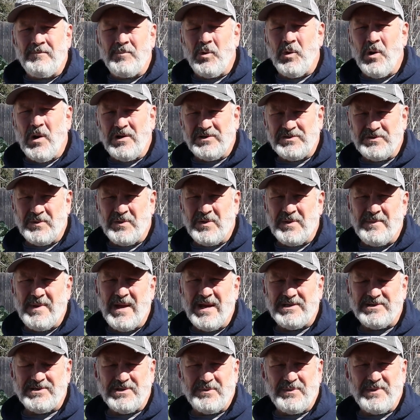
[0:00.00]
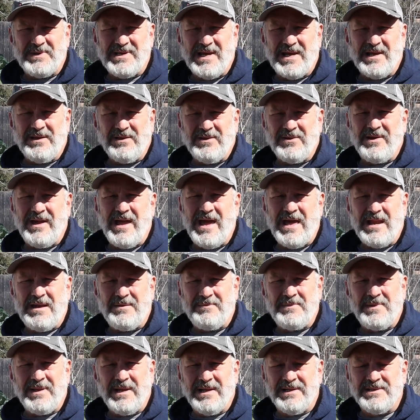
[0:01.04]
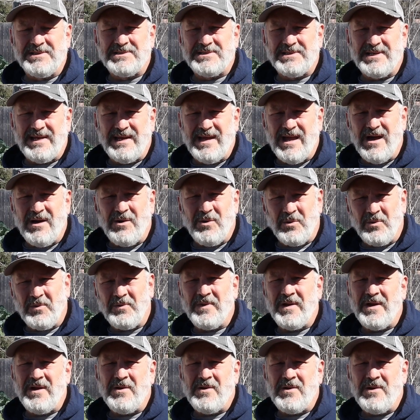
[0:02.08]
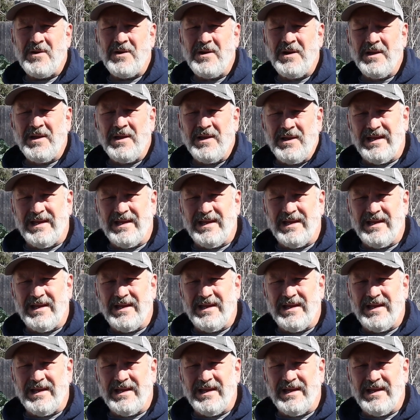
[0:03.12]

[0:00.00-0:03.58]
We also want to make sure we take a look at them and see how old they are.